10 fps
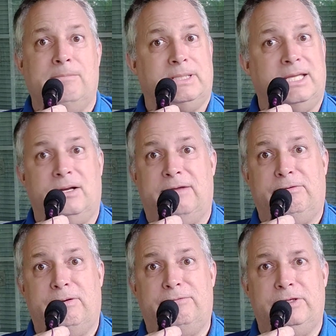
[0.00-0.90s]
but they don't have
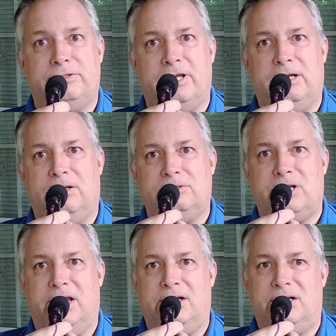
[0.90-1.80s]
anywhere for you to
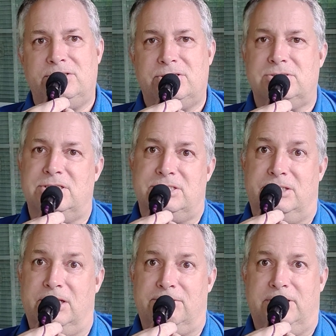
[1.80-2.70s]
try it on, so since they're
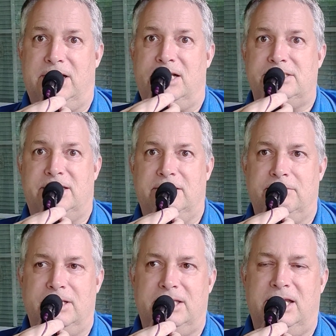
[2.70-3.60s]
only $3, I didn't
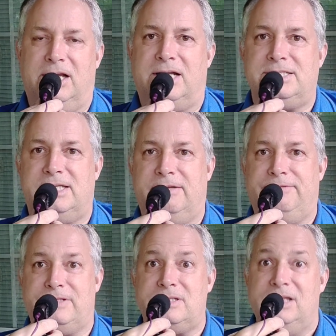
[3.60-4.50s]
really care. I said if
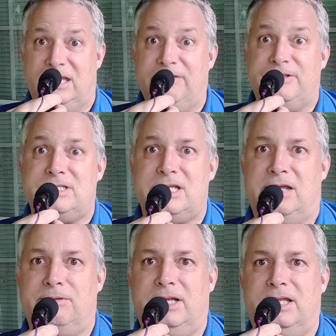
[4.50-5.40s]
it's
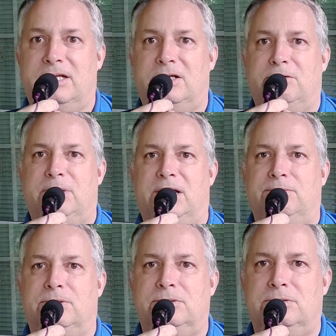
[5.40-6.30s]
tight when I get home, I
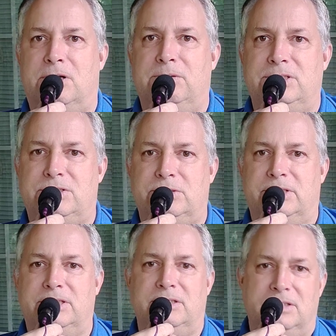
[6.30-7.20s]
will grow into
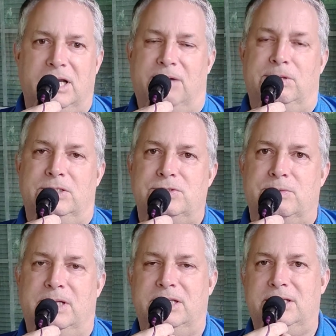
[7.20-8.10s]
it. I will lose
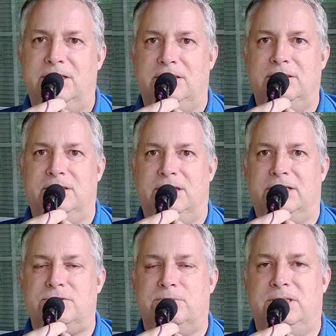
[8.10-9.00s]
weight in the
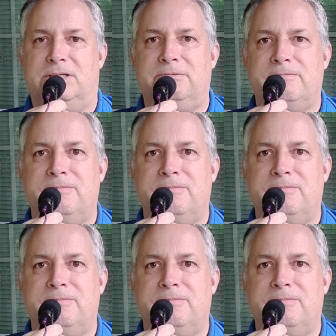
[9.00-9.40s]
next week.